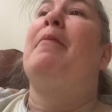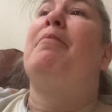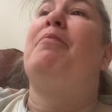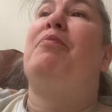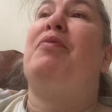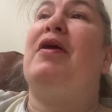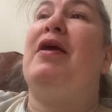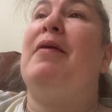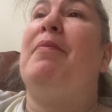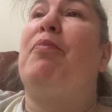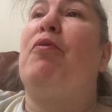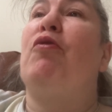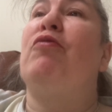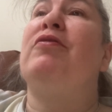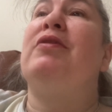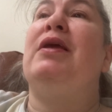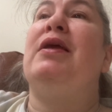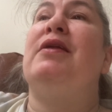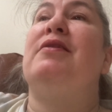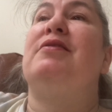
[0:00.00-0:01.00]
People
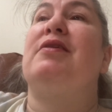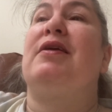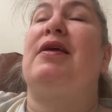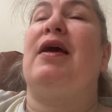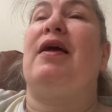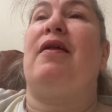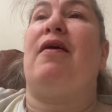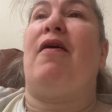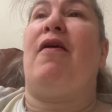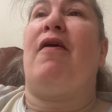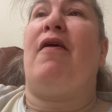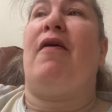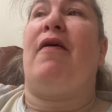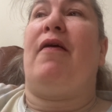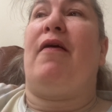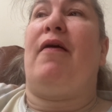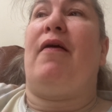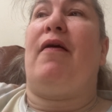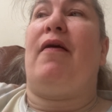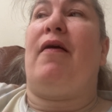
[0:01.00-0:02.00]
need to get
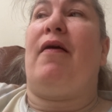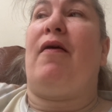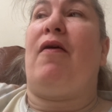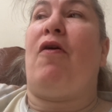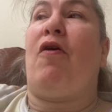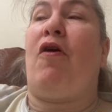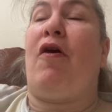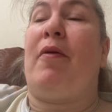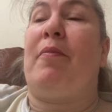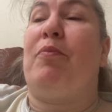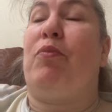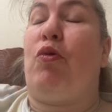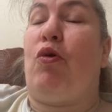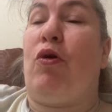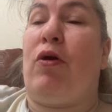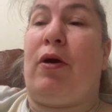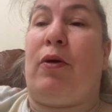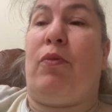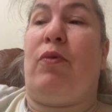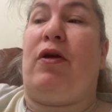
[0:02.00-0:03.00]
on
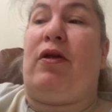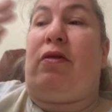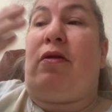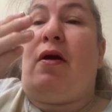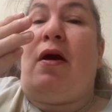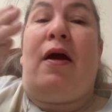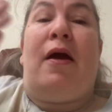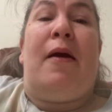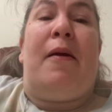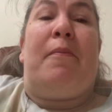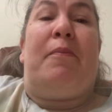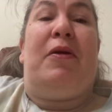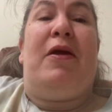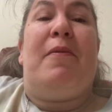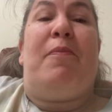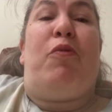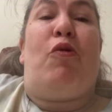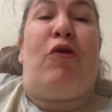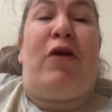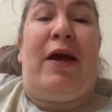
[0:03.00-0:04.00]
board with
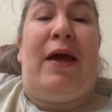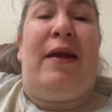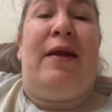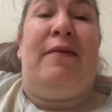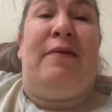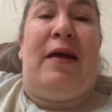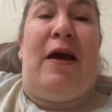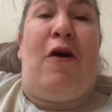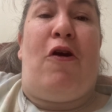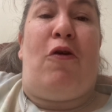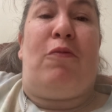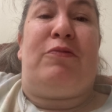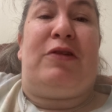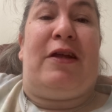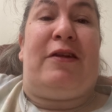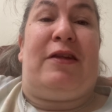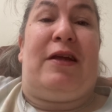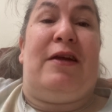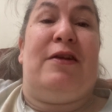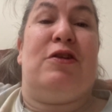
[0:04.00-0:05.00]
people getting the help
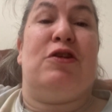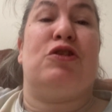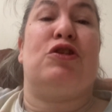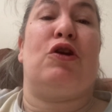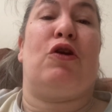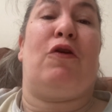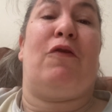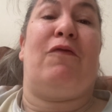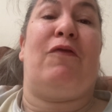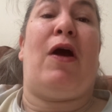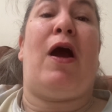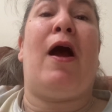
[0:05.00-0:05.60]
that they deserve.